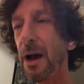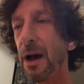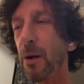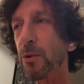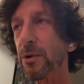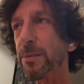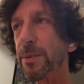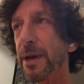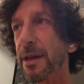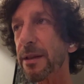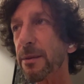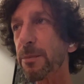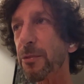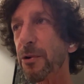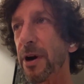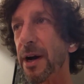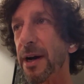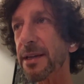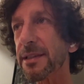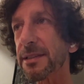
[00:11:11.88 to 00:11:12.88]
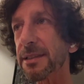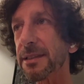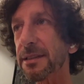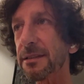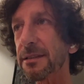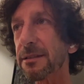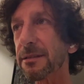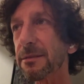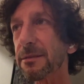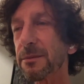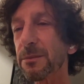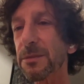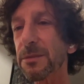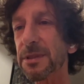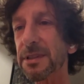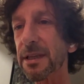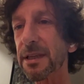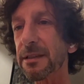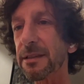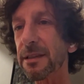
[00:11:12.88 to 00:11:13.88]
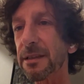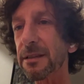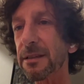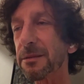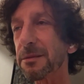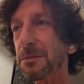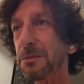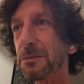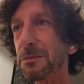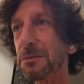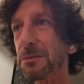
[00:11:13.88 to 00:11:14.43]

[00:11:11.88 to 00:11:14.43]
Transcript: I would pay the price in setting,